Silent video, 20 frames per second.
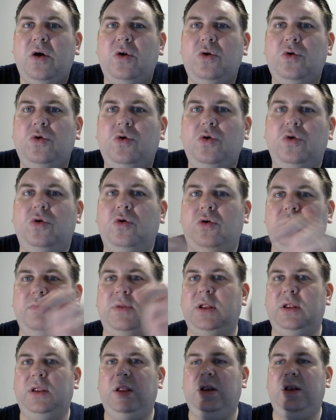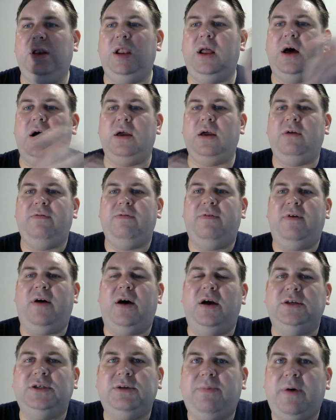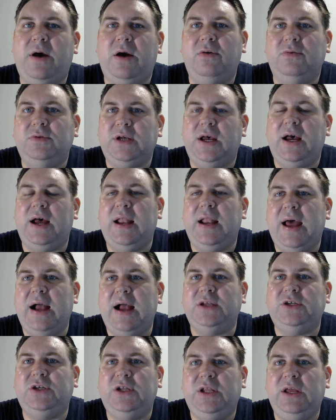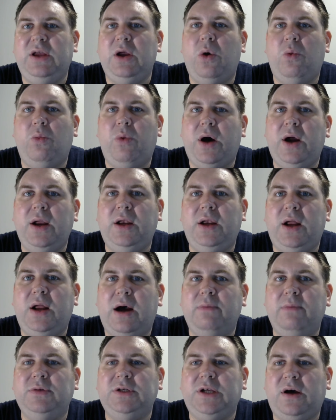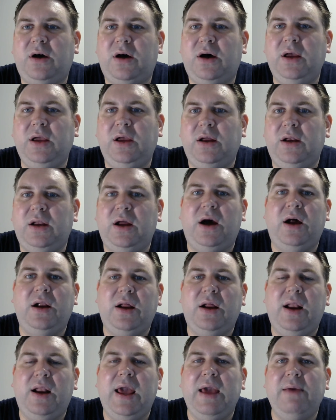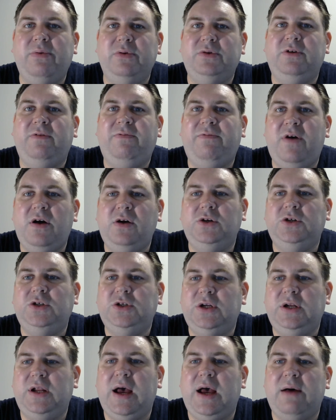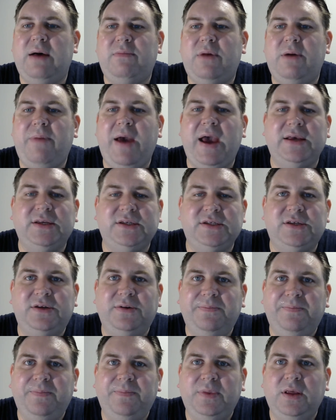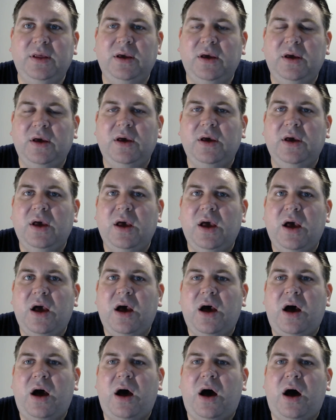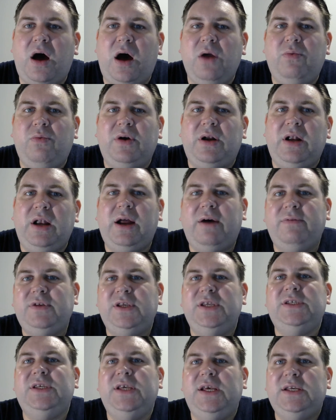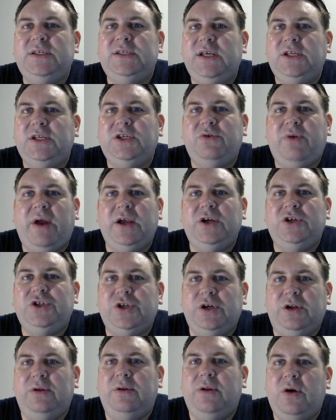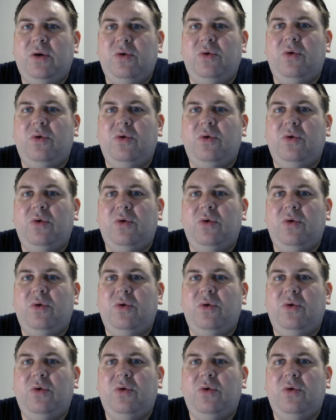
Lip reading: normal life, I suppose, and actually wind up tired and unable to function at my best. I would love to see a situation